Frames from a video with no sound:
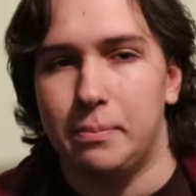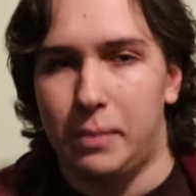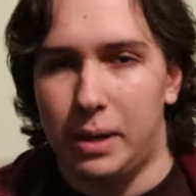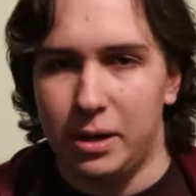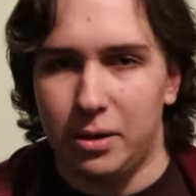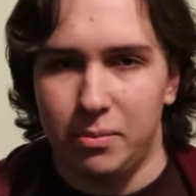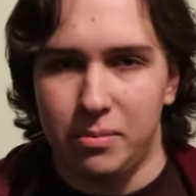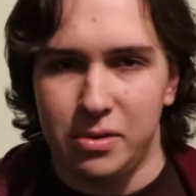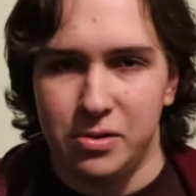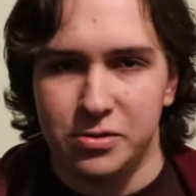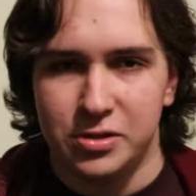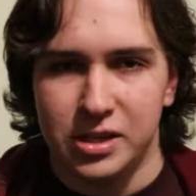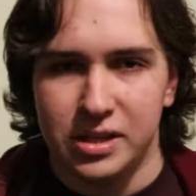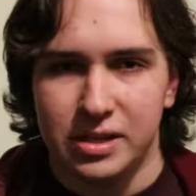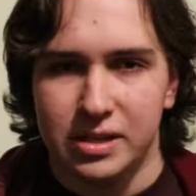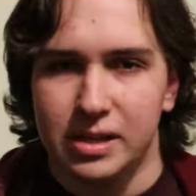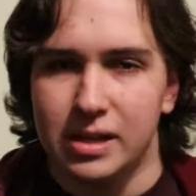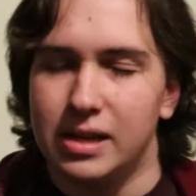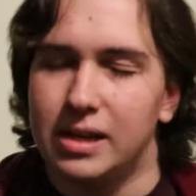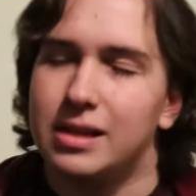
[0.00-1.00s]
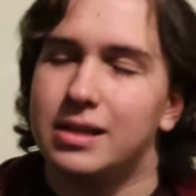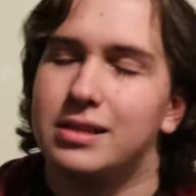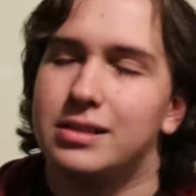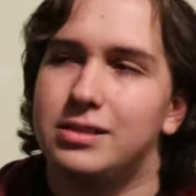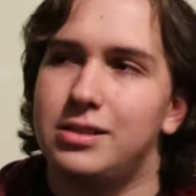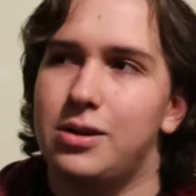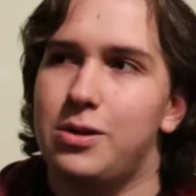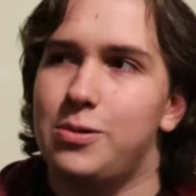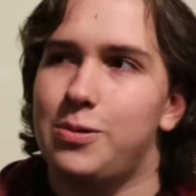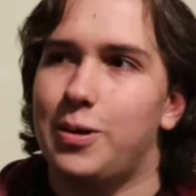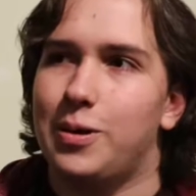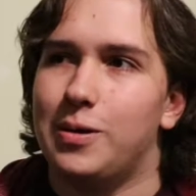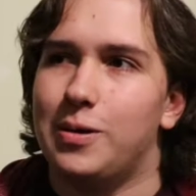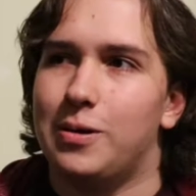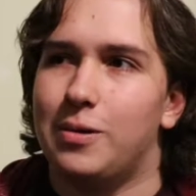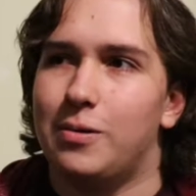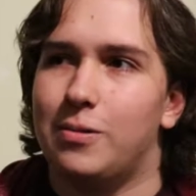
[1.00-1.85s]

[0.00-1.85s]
metal music. So